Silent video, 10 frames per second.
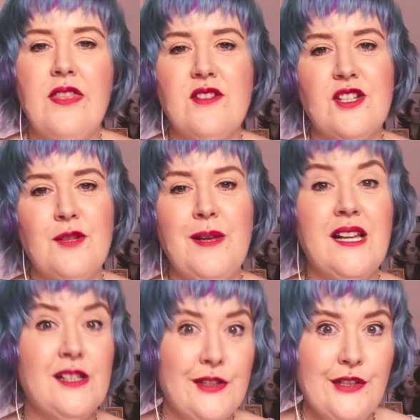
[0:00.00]
to be
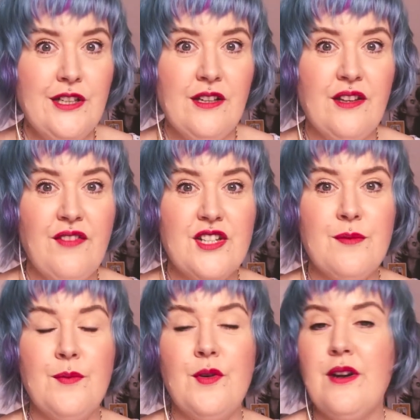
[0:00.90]
included on the
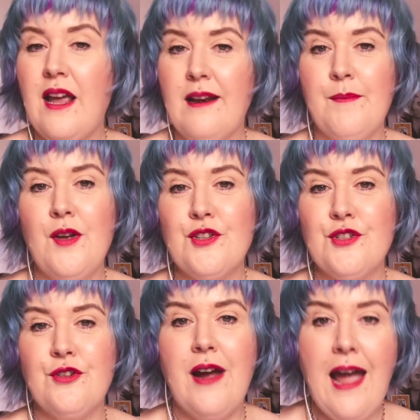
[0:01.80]
vision board and I'm not
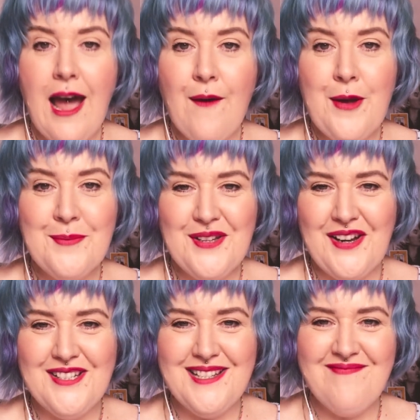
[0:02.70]
sure how I'm
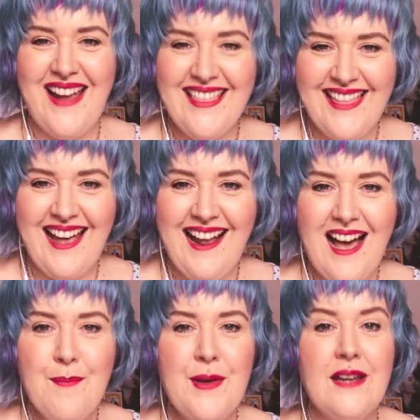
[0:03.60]
going to make that
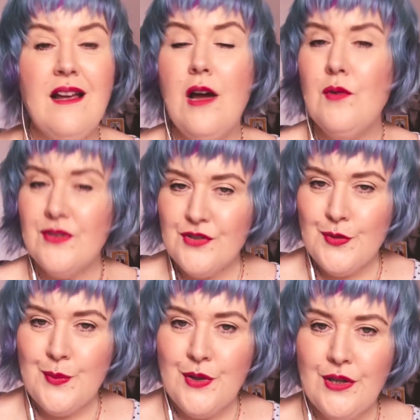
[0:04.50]
happen, I will still
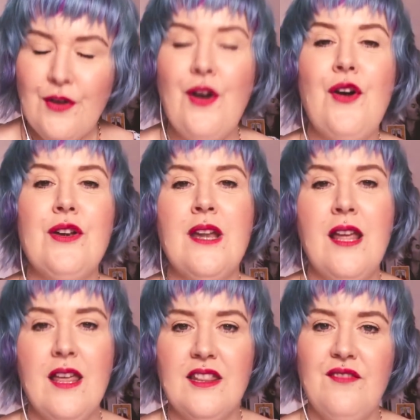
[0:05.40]
put it on
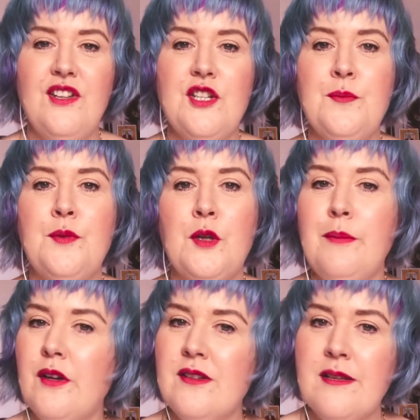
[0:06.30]
the vision board
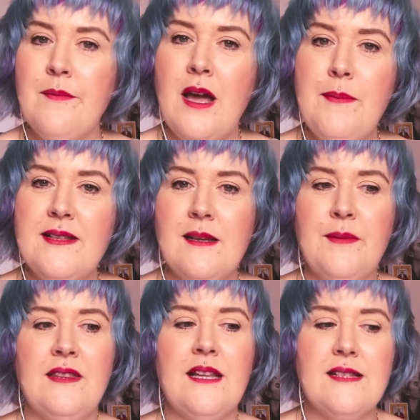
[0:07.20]
because it might be
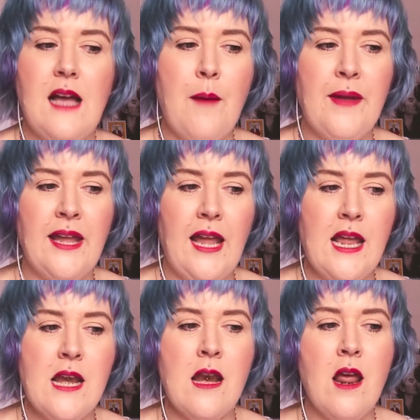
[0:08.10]
something that's coming
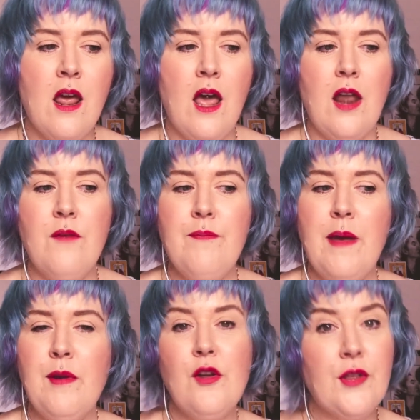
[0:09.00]
in
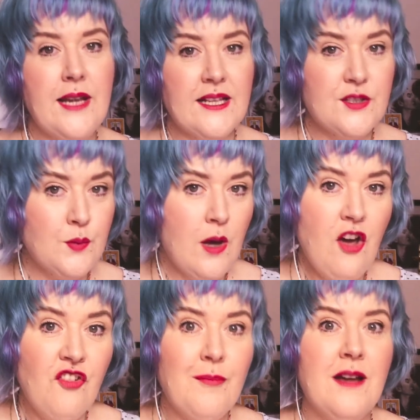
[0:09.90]
maybe not the next
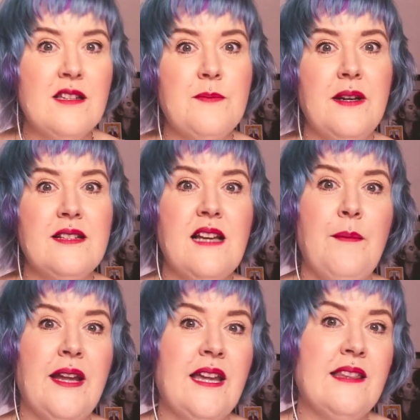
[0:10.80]
12 months, but it's
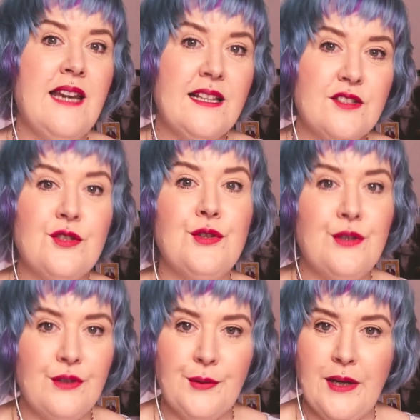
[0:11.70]
coming in the next 2
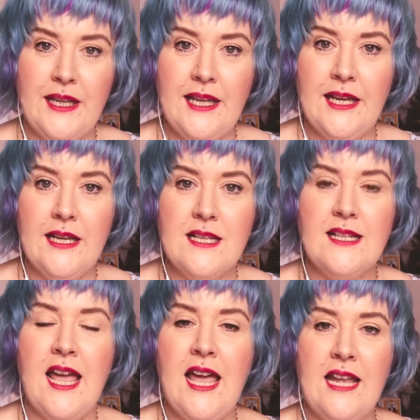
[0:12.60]
to 3 years,
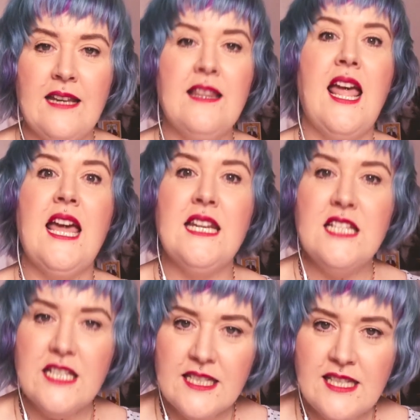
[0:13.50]
and the
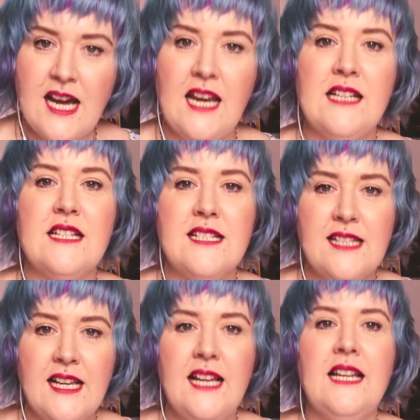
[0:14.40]
energy is starting to
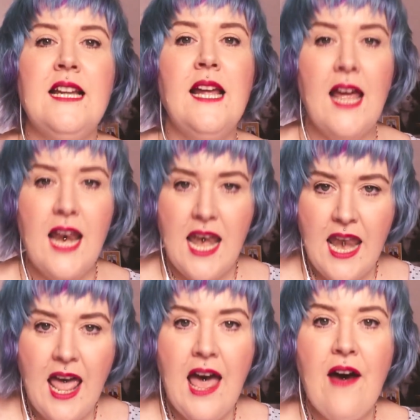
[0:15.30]
seed
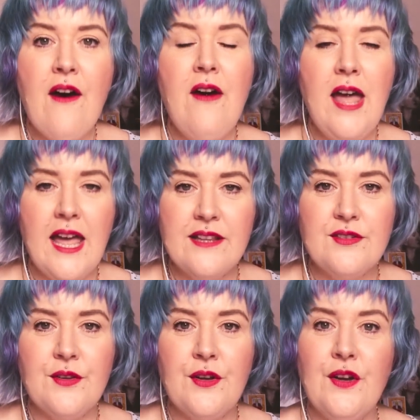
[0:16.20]
now, and
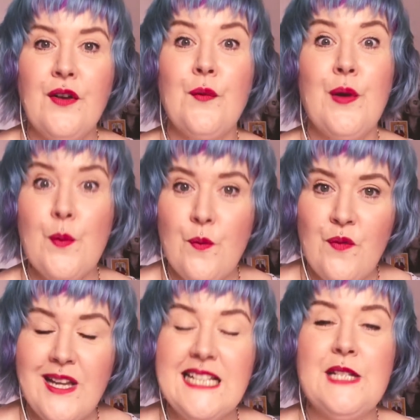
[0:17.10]
so we
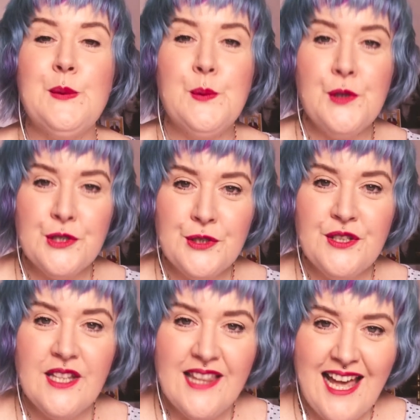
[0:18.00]
need to
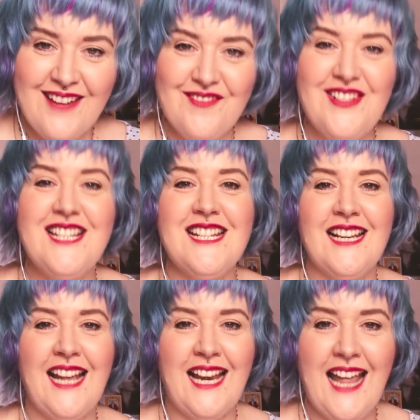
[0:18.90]
water that
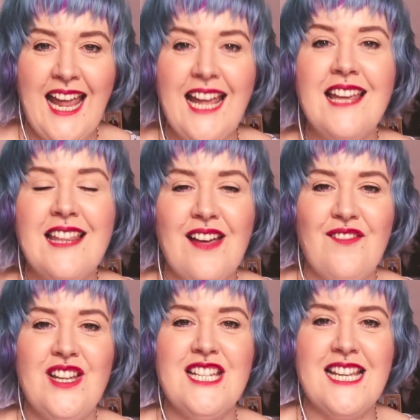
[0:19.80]
vision and anchor that
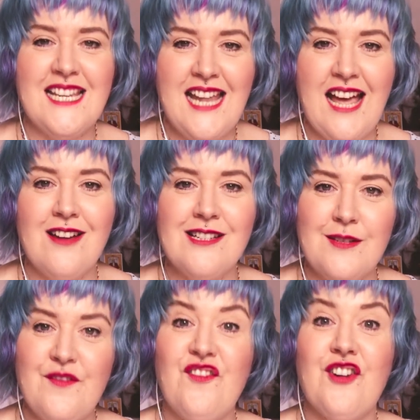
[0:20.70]
vision now
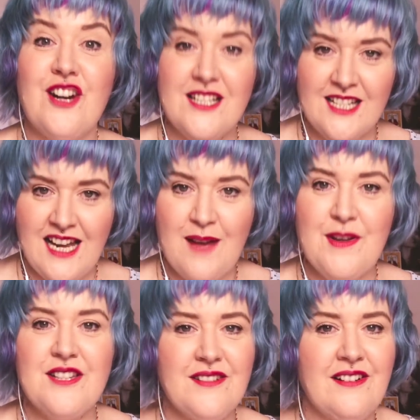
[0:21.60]
for it to come
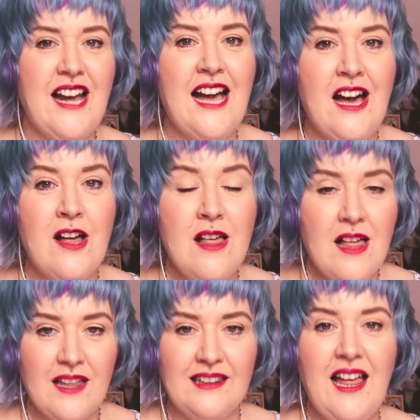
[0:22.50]
into our
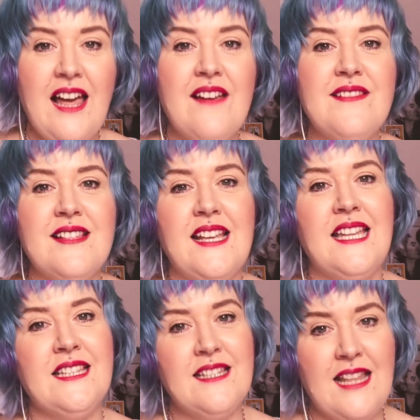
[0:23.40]
lives
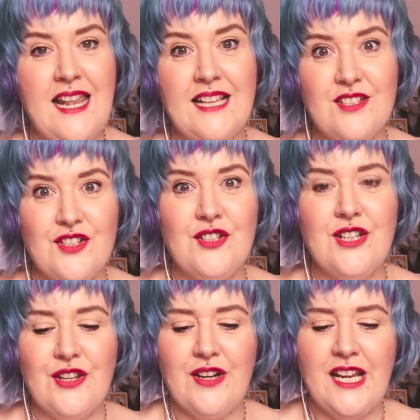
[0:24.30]
in the next 2 to
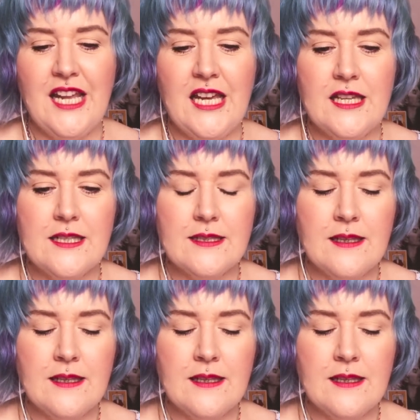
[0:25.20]
3 years.